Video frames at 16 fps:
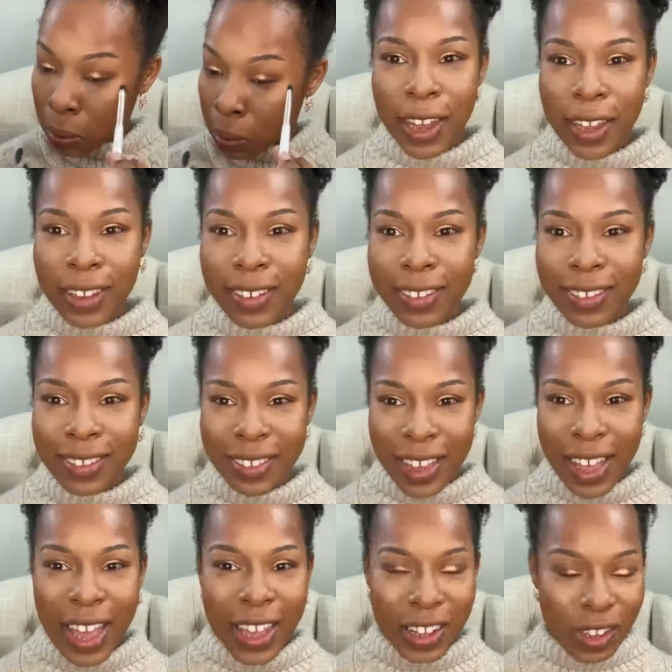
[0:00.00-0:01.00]
Okay,
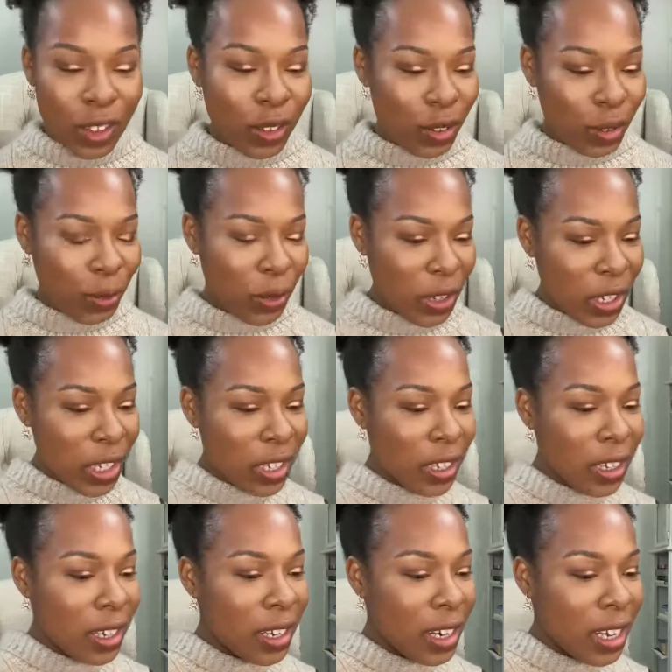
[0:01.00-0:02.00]
that looks really
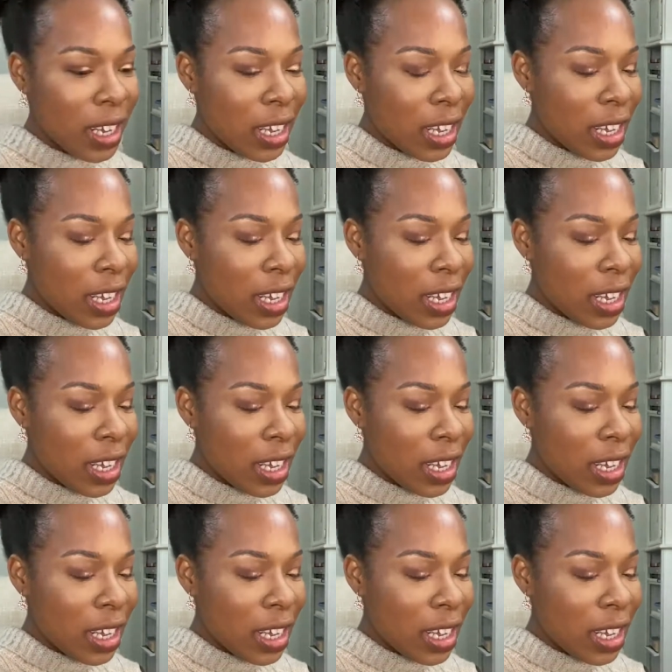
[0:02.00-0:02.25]
good.